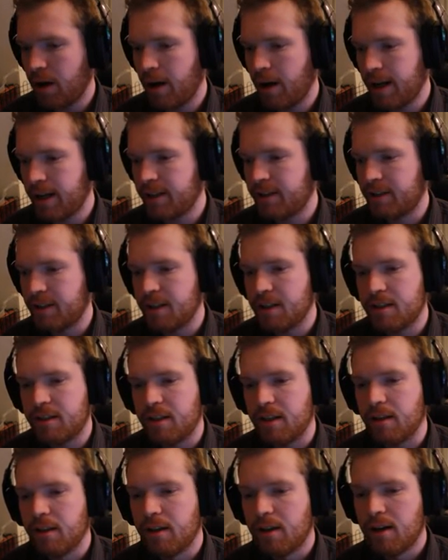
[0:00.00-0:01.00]
it's sitting
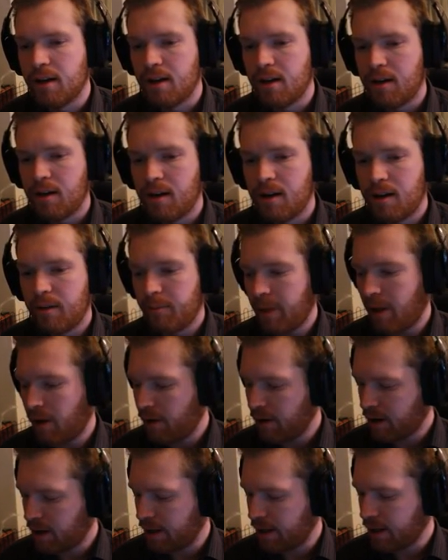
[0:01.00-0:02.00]
still.
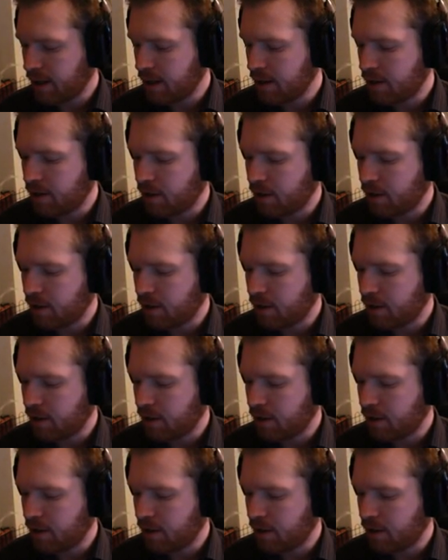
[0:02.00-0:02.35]
Now I'm clicking